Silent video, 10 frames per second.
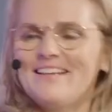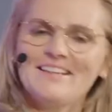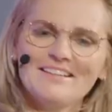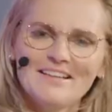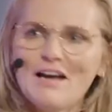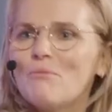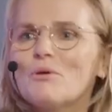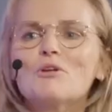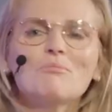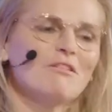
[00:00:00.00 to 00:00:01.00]
and now
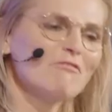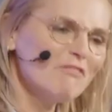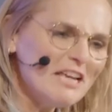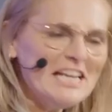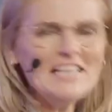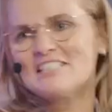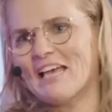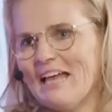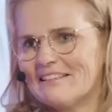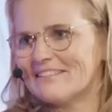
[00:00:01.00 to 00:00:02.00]
I'm going to be really
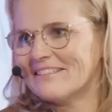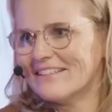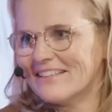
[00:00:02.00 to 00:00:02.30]
sad.